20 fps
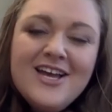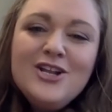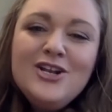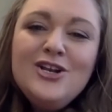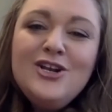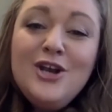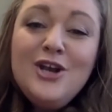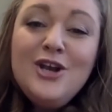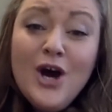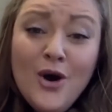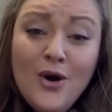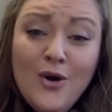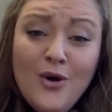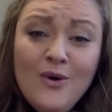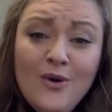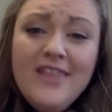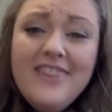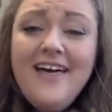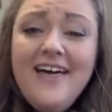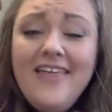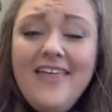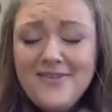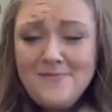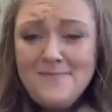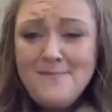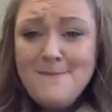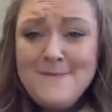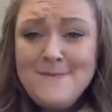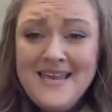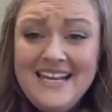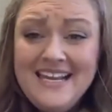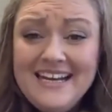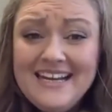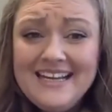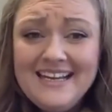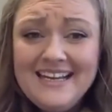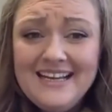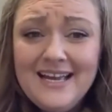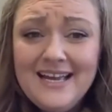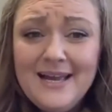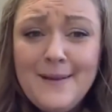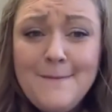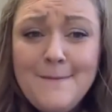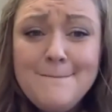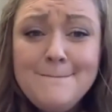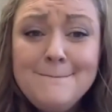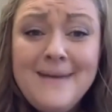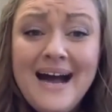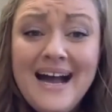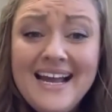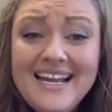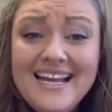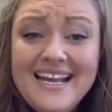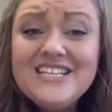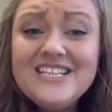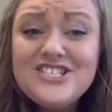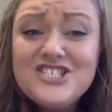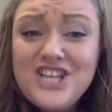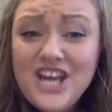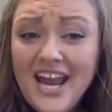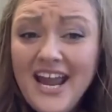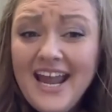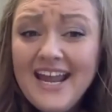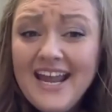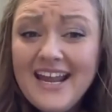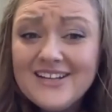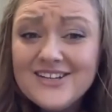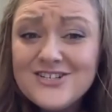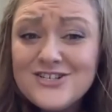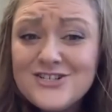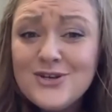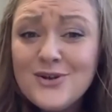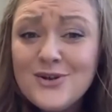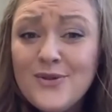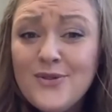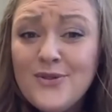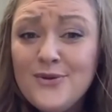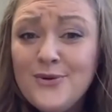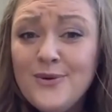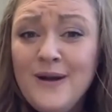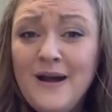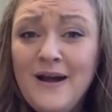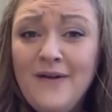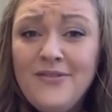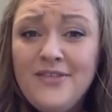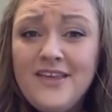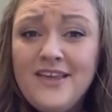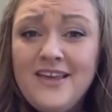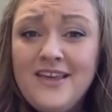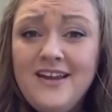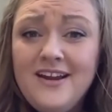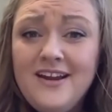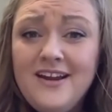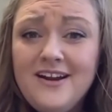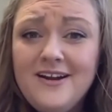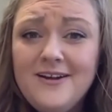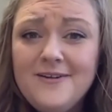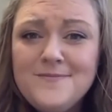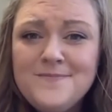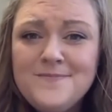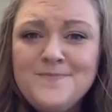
know that the meaning might change throughout the year.